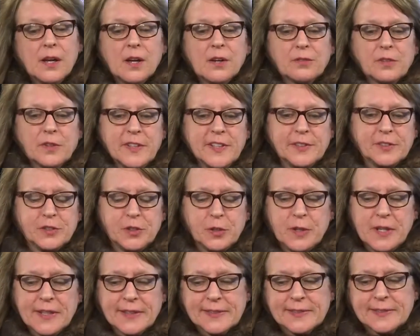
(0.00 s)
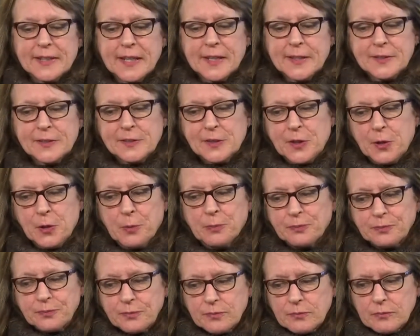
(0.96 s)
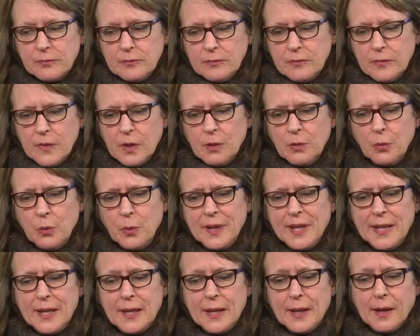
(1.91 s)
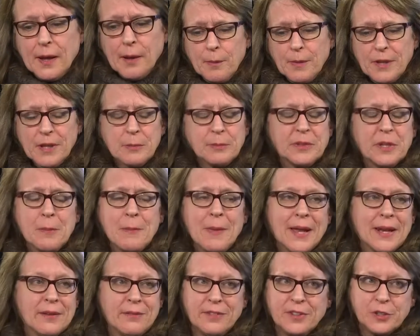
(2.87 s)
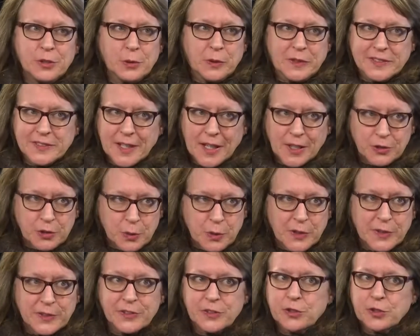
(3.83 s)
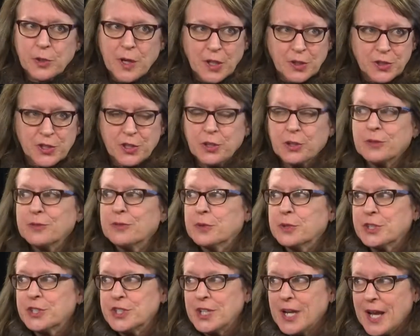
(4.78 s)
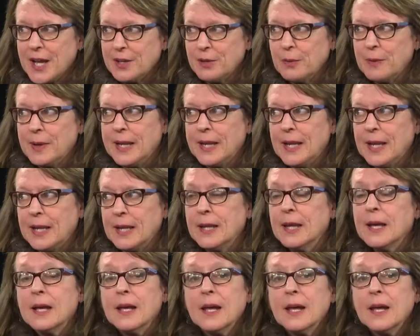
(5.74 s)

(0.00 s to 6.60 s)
for these students. And so we implemented visual schedules, structure, foreshadowing,